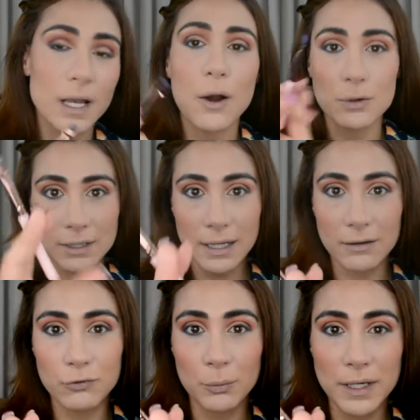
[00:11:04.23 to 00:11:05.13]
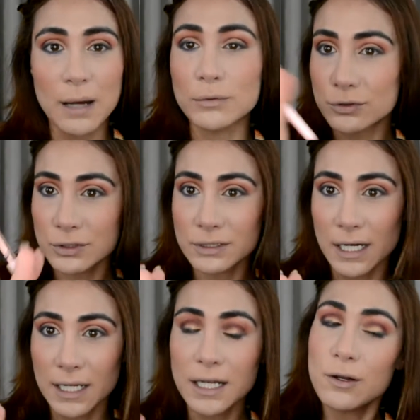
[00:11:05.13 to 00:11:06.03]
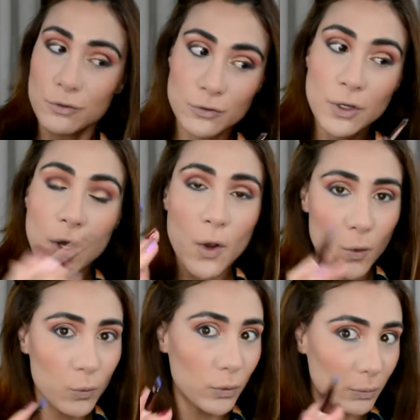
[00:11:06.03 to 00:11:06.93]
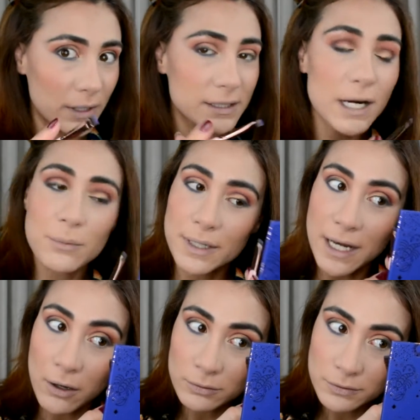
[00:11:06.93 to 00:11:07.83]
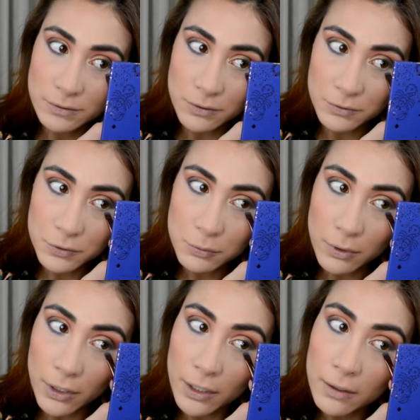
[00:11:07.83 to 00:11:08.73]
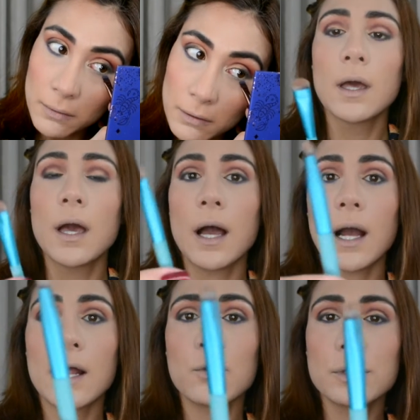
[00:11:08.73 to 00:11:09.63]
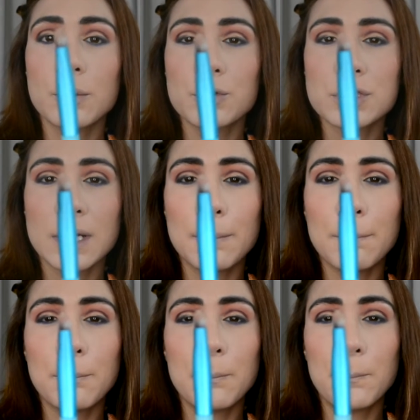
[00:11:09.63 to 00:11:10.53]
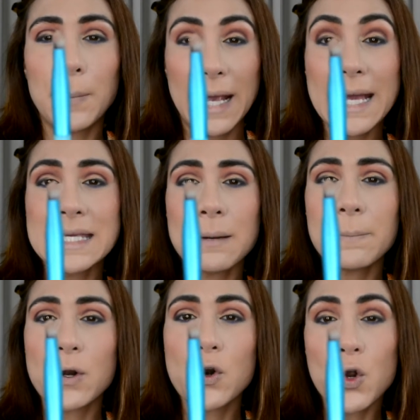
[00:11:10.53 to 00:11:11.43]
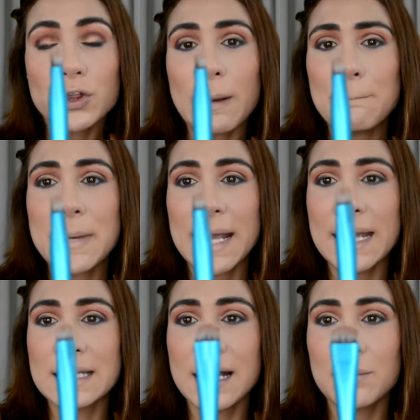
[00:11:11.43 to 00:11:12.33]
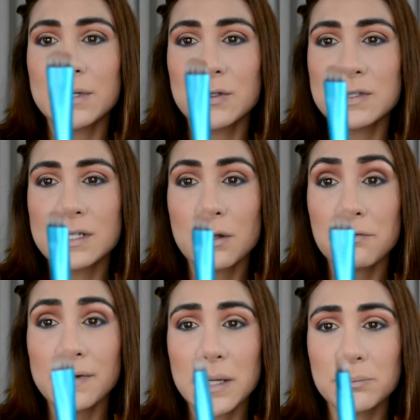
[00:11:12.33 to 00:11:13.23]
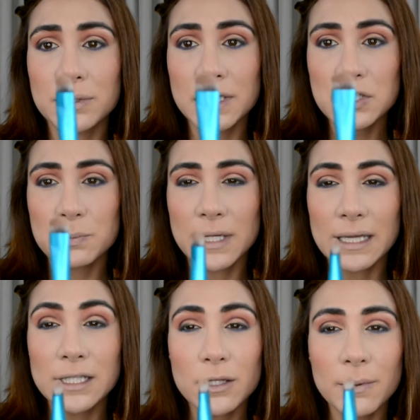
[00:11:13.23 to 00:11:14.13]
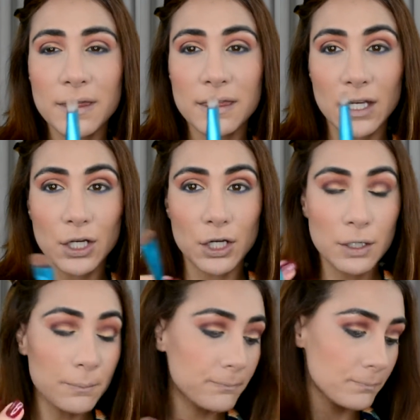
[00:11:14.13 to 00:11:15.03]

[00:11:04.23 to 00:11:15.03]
Ahorita la difuminamos, tranquilos. We'll blend it out right now, don't you worry. Agarro otra brocha pequeña, pero no tan pequeña. I'm going to use another flat brush, but a little bit thicker.